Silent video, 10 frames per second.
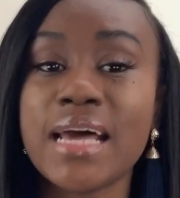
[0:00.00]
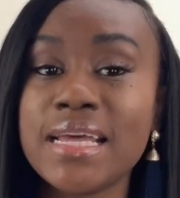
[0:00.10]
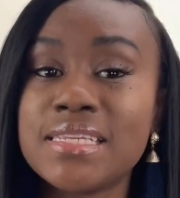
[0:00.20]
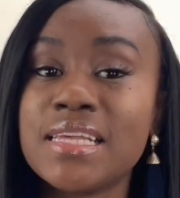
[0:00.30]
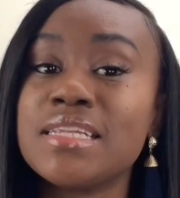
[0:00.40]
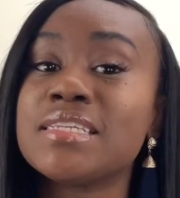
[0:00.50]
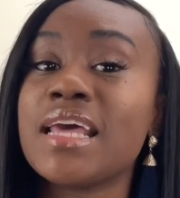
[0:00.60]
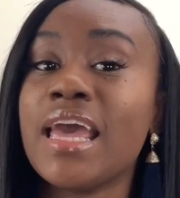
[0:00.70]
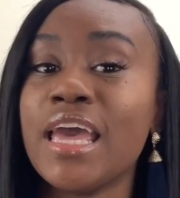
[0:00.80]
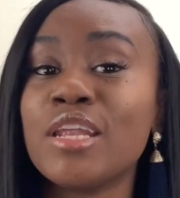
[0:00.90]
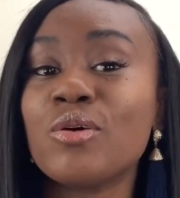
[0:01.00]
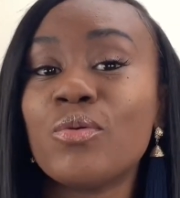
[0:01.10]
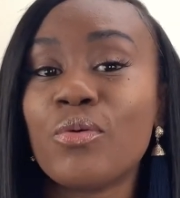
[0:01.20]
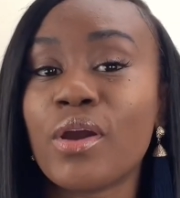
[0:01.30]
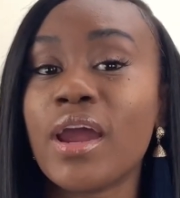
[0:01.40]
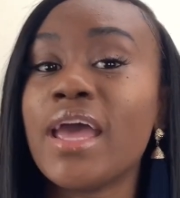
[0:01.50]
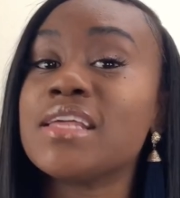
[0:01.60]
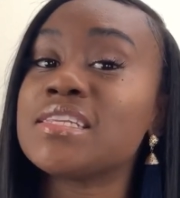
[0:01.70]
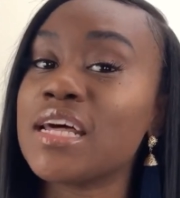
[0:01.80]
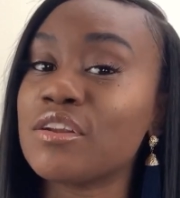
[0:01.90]
license and or a
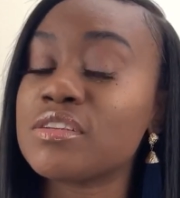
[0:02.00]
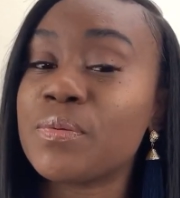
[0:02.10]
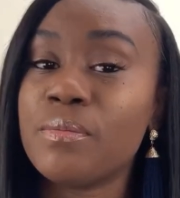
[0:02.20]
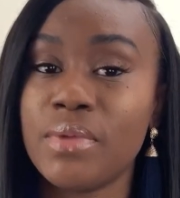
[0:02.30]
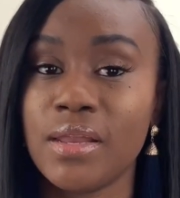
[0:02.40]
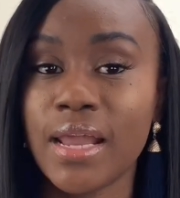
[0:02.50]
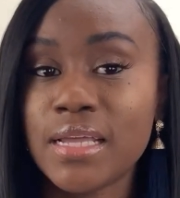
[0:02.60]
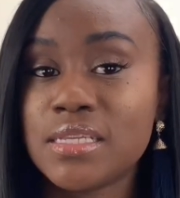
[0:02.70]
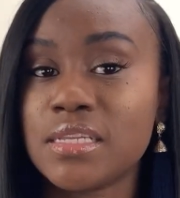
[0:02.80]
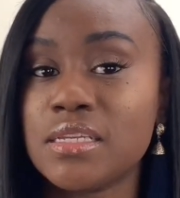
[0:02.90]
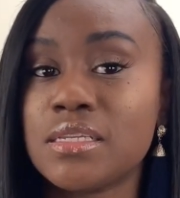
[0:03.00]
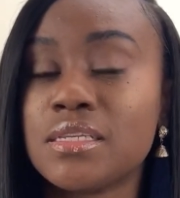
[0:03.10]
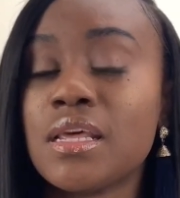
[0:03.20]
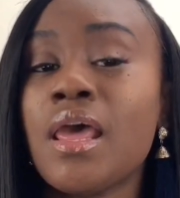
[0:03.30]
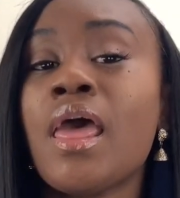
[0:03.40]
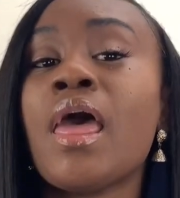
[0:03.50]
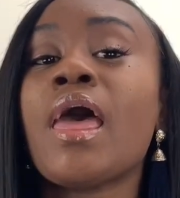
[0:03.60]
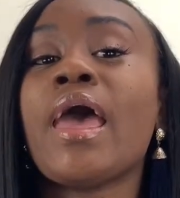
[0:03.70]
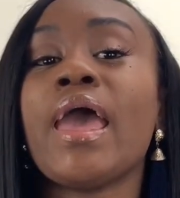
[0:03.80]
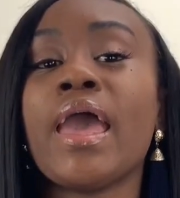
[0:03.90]
seller's permit license.
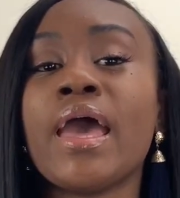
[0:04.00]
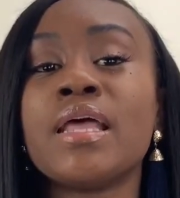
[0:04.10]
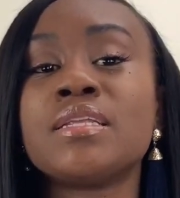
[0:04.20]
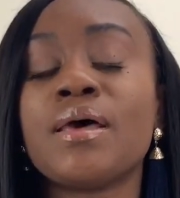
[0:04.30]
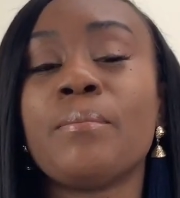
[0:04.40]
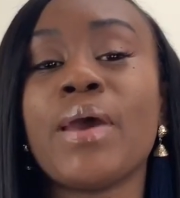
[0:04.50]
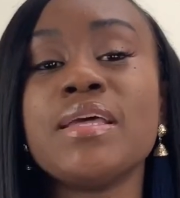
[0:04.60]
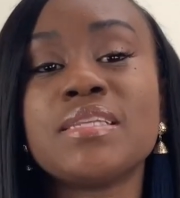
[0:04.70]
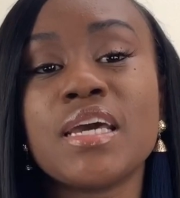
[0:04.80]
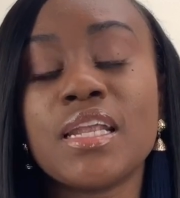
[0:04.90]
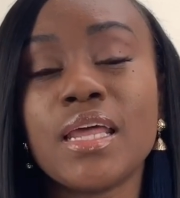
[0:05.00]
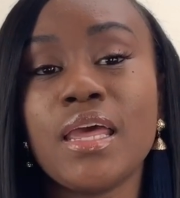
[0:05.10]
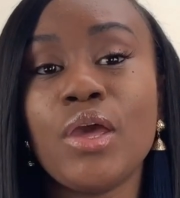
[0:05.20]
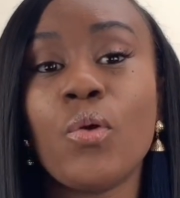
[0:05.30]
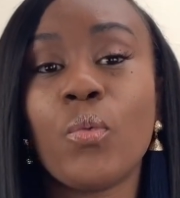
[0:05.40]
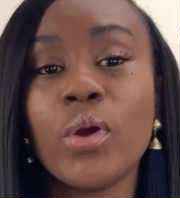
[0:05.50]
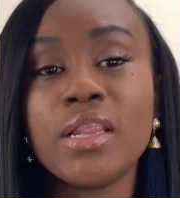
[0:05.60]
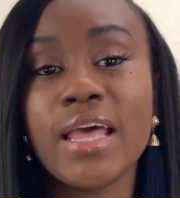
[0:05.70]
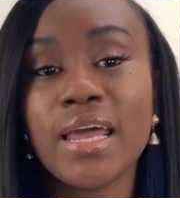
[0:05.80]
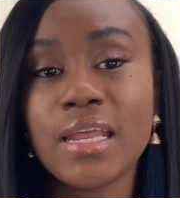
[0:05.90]
And basically
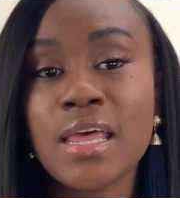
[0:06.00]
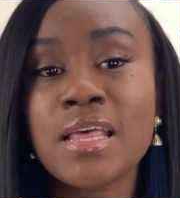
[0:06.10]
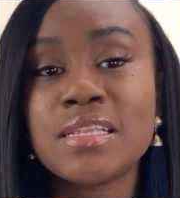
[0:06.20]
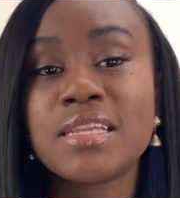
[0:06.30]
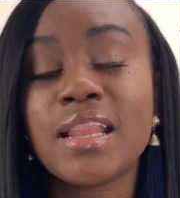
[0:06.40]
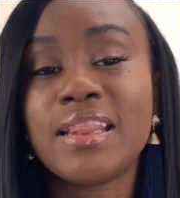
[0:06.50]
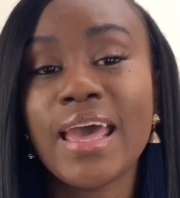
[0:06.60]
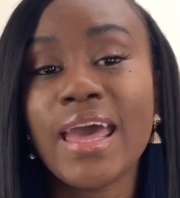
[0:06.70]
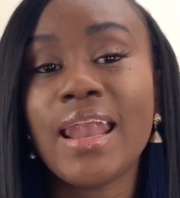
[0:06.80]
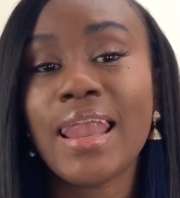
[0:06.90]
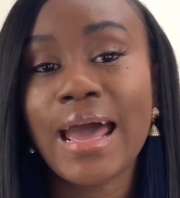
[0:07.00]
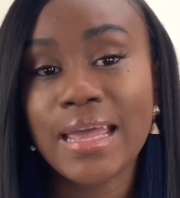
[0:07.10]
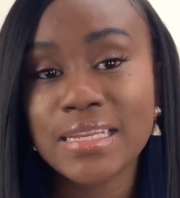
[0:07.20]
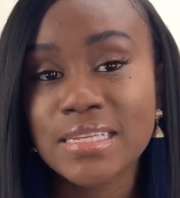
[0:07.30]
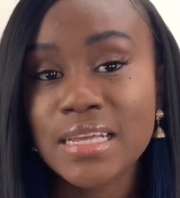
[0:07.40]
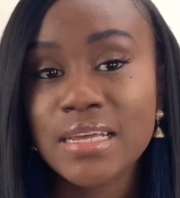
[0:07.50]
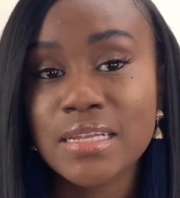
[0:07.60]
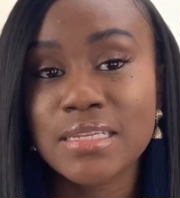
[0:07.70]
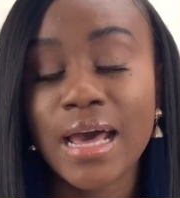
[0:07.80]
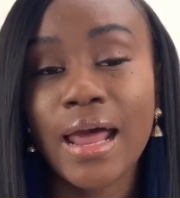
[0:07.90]
what that is, that
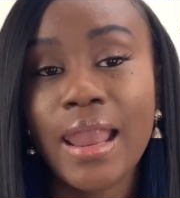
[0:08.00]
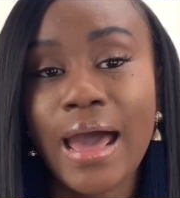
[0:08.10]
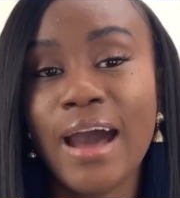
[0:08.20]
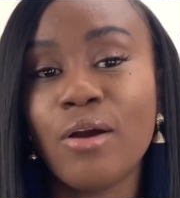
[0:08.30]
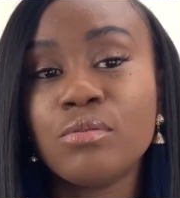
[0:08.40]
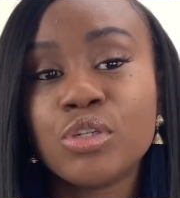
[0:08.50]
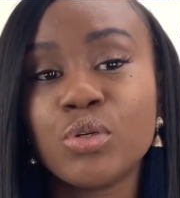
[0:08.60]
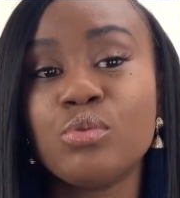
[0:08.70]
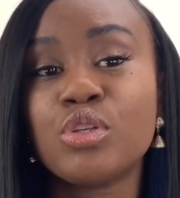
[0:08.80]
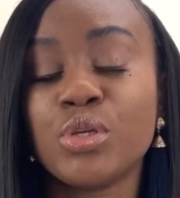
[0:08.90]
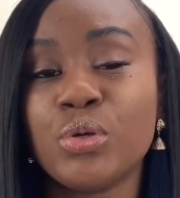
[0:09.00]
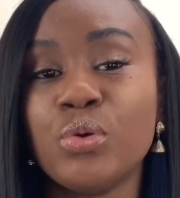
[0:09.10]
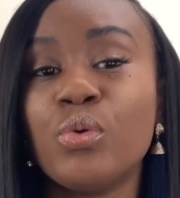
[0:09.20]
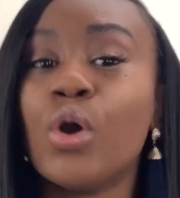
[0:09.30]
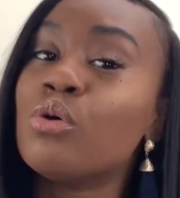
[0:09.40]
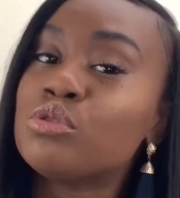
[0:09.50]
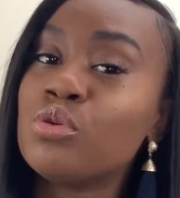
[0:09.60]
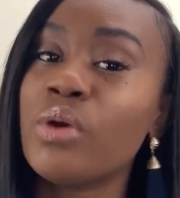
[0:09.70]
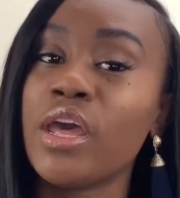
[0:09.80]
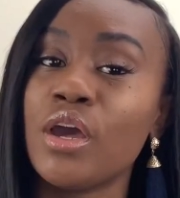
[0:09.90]
license allows you to go
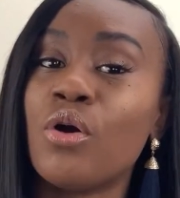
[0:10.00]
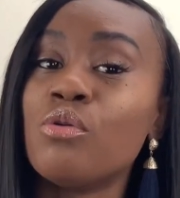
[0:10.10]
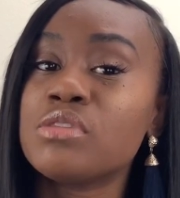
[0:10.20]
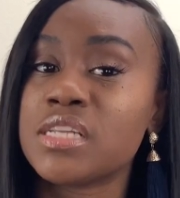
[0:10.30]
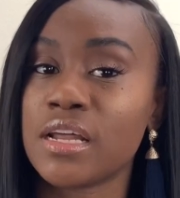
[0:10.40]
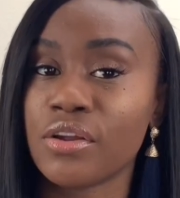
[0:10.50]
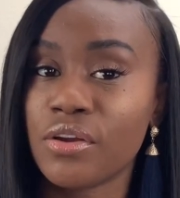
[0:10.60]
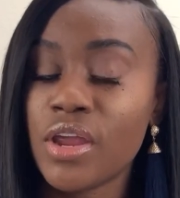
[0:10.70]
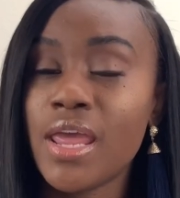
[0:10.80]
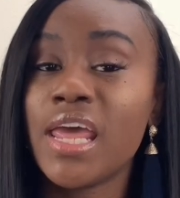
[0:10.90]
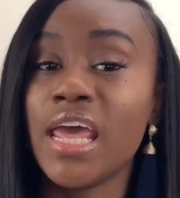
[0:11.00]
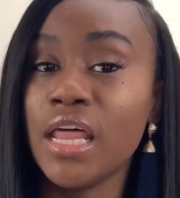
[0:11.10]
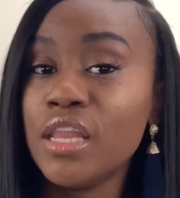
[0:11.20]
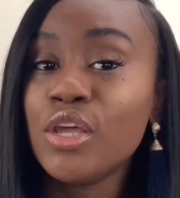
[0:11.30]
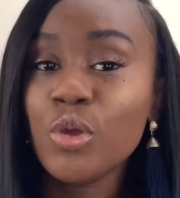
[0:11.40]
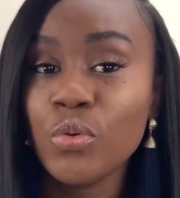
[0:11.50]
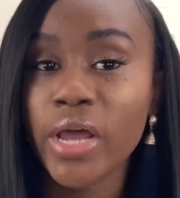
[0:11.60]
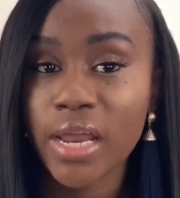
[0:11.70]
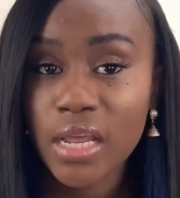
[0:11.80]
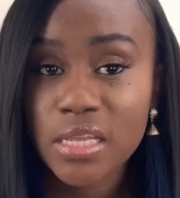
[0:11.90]
to a wholesaler in the
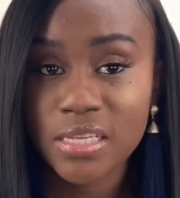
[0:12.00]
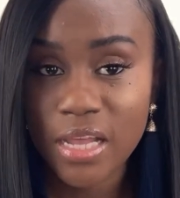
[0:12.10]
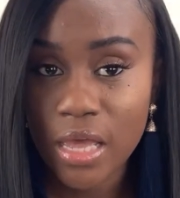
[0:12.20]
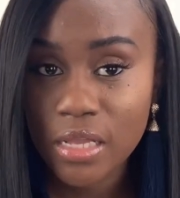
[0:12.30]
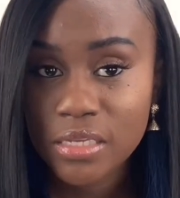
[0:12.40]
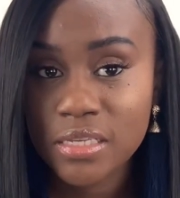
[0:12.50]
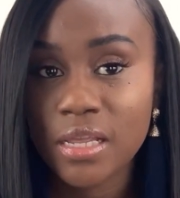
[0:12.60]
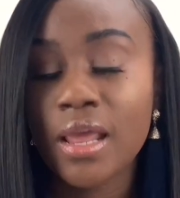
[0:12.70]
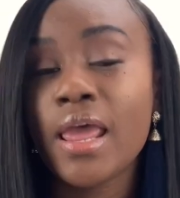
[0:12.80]
United States,